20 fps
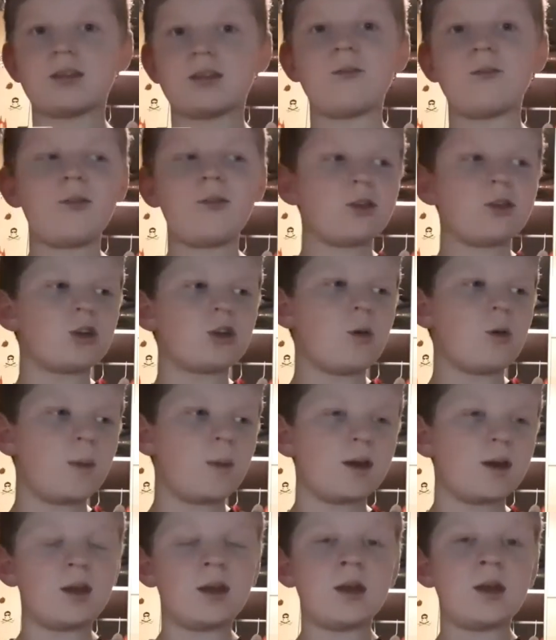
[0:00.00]
The first
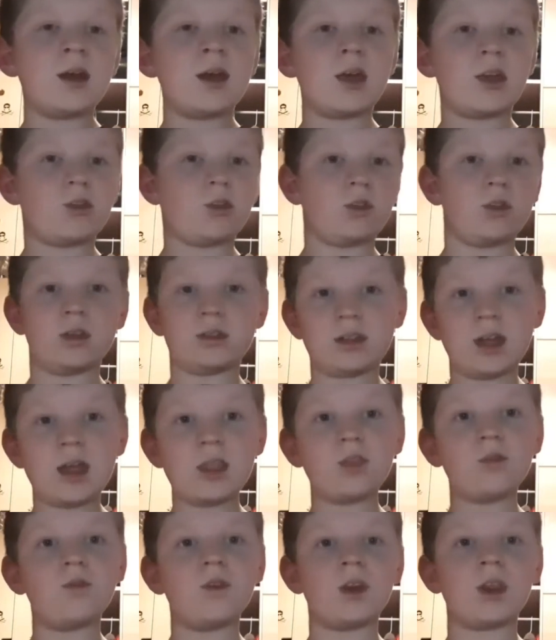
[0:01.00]
comment is on the
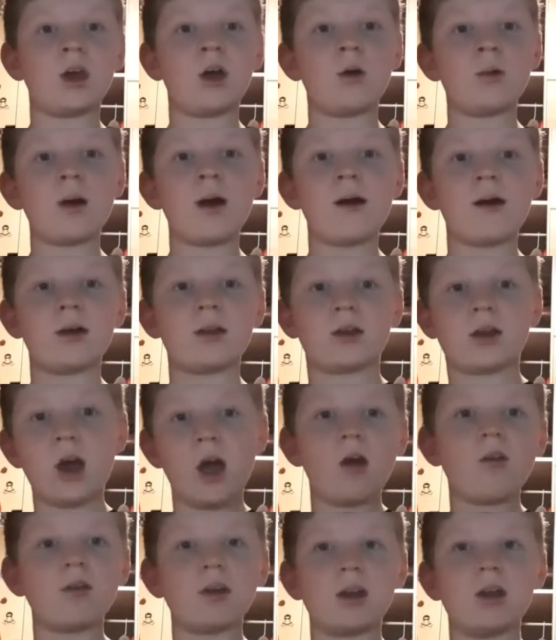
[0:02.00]
10th video,
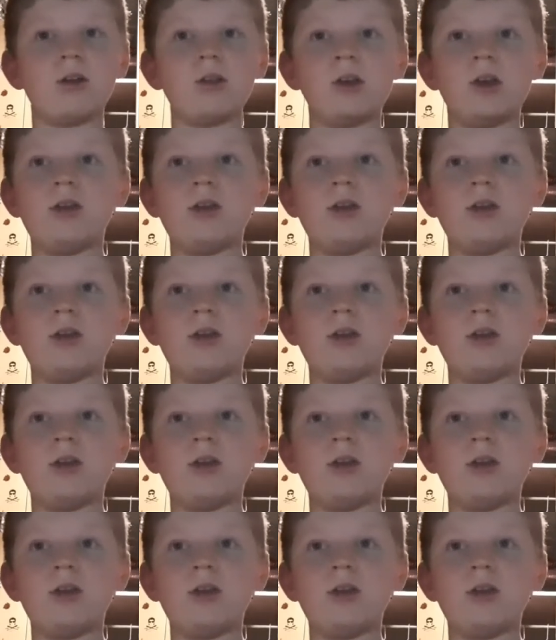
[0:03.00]
currently on